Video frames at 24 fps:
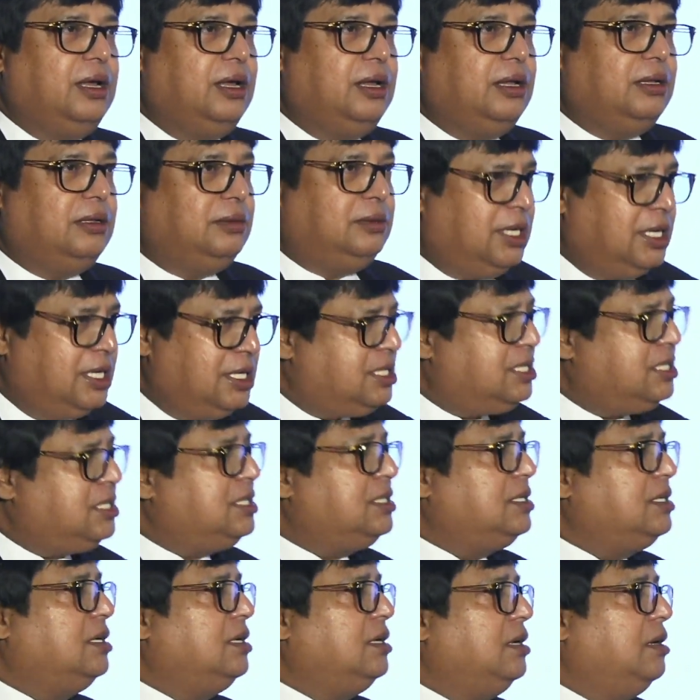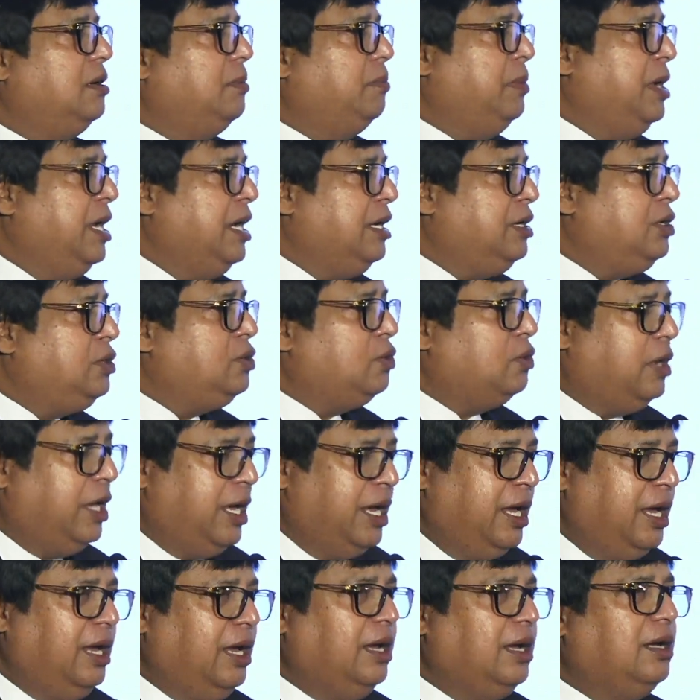This meet
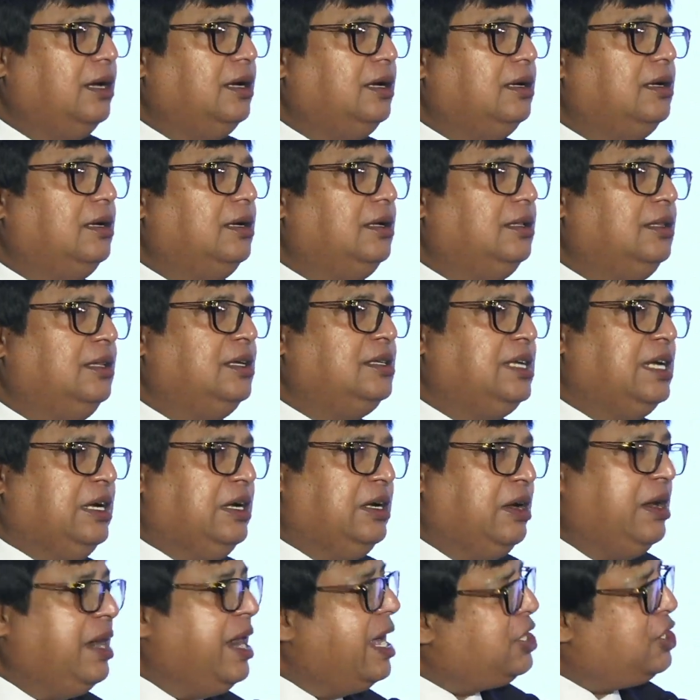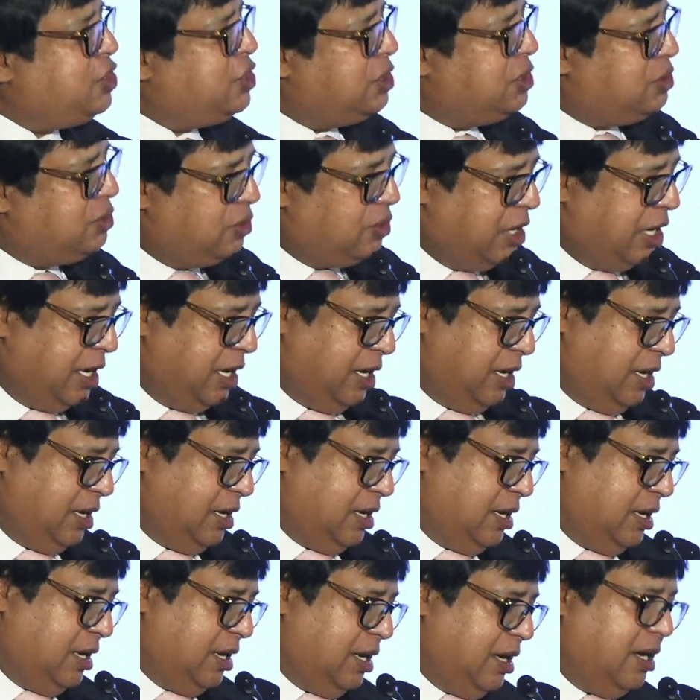today, this interaction today,
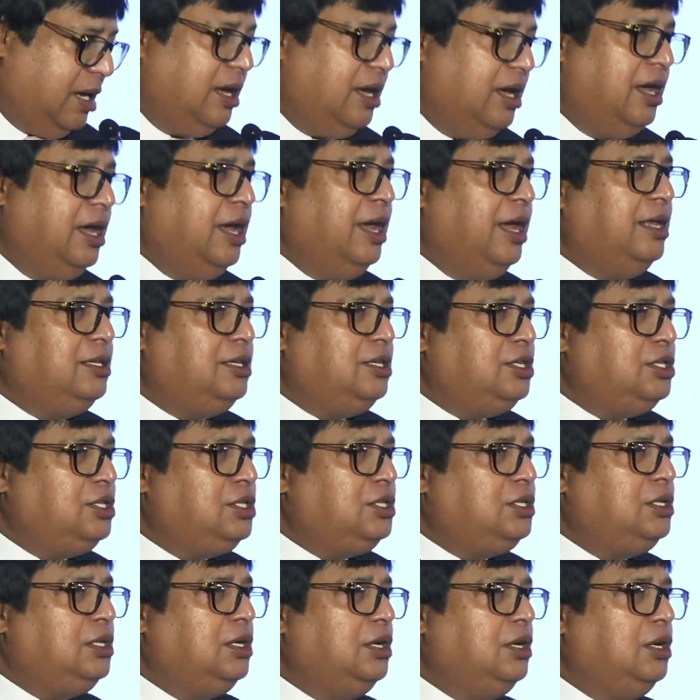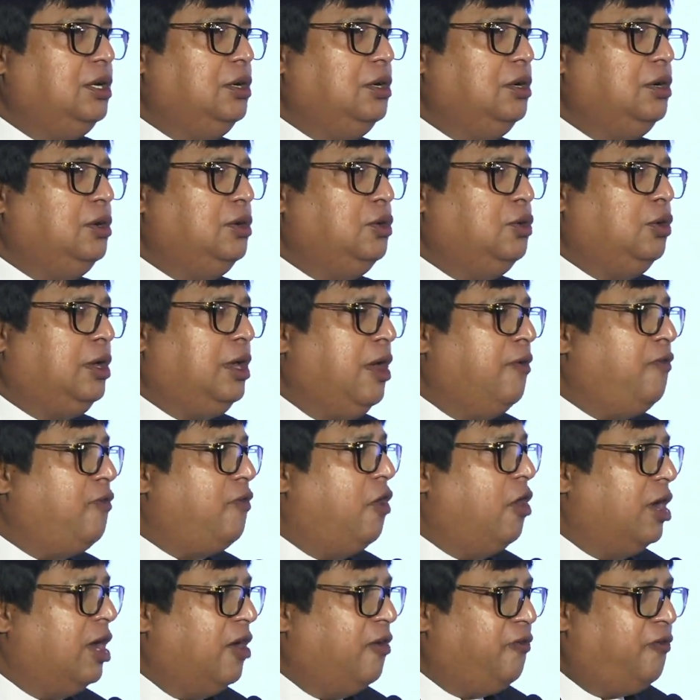is to give
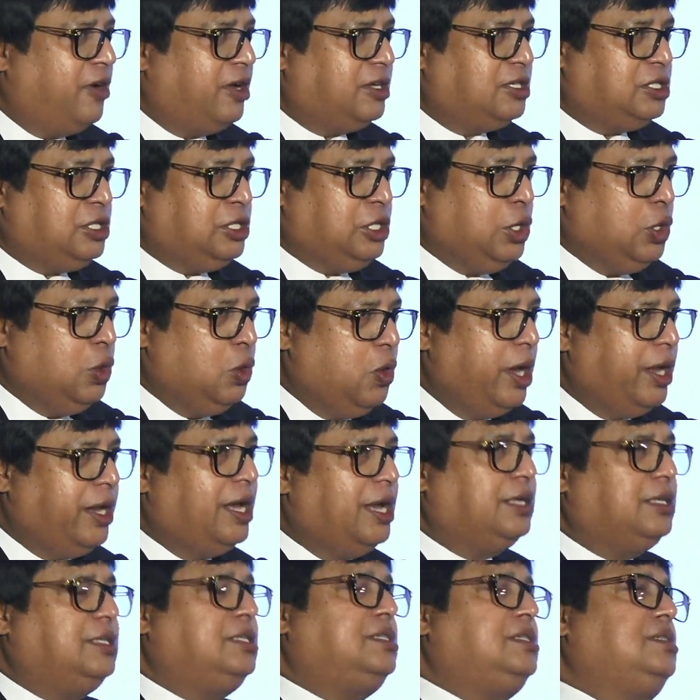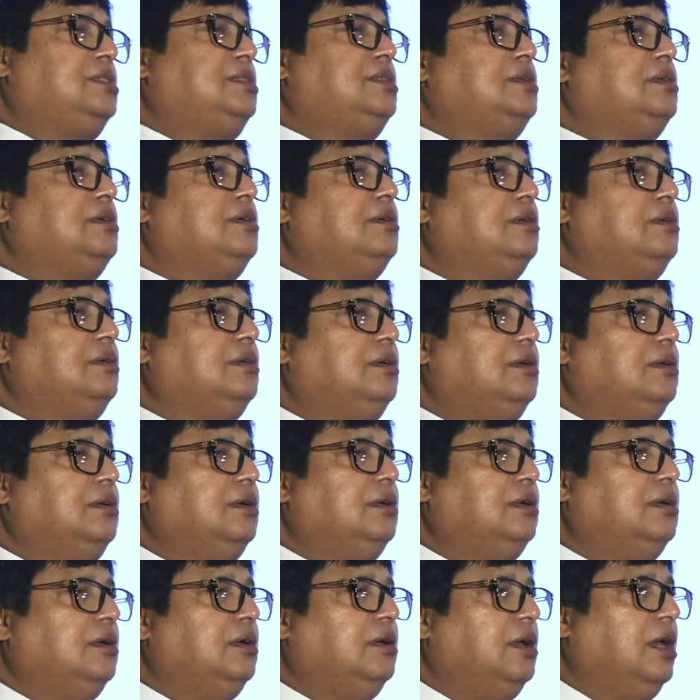all of us, you and us,
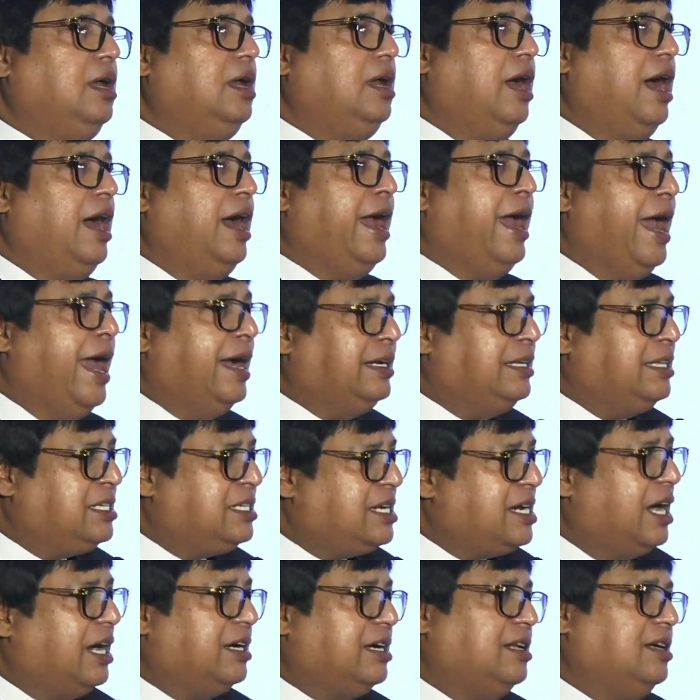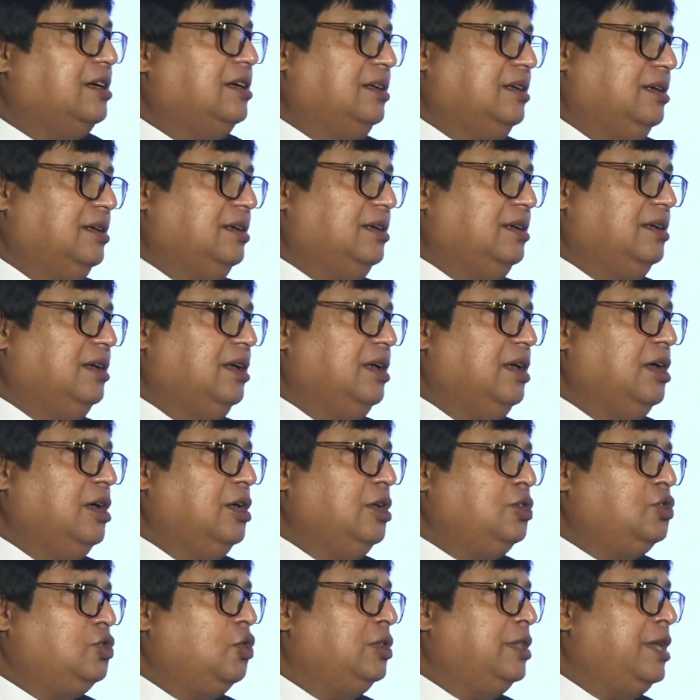a head start
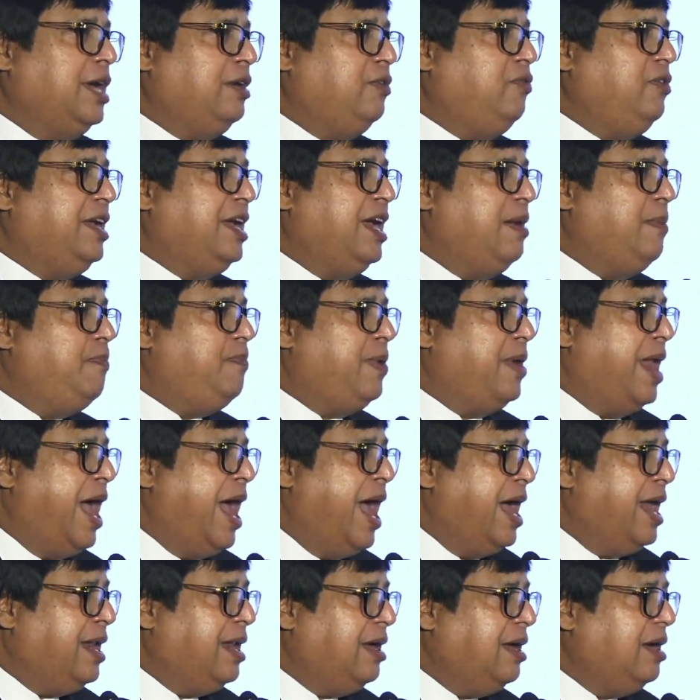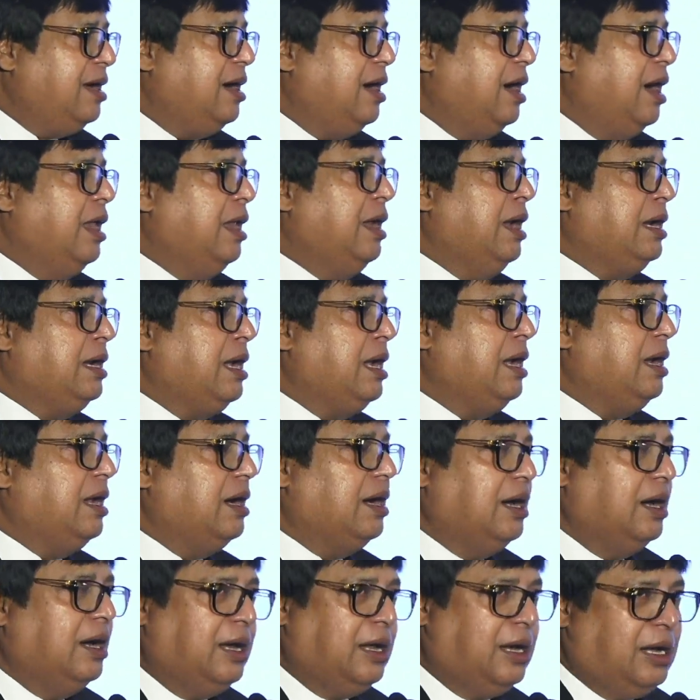so that we can plan a little
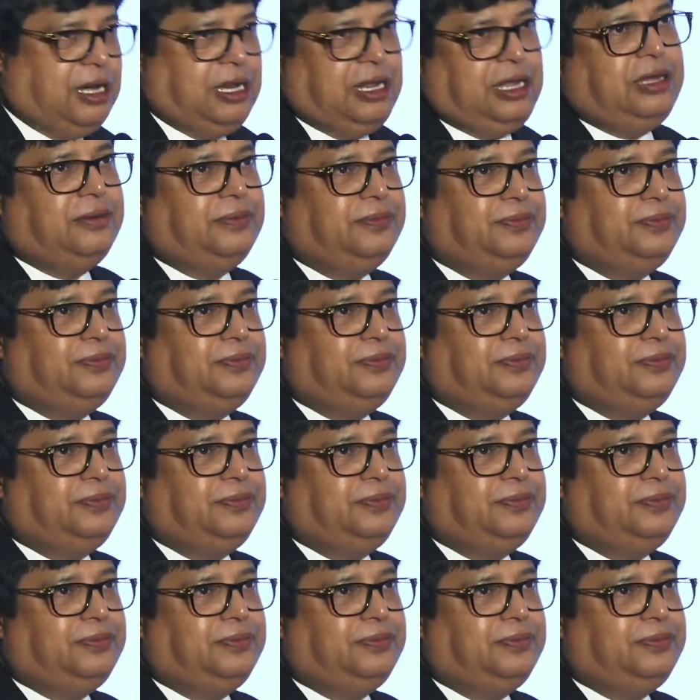early,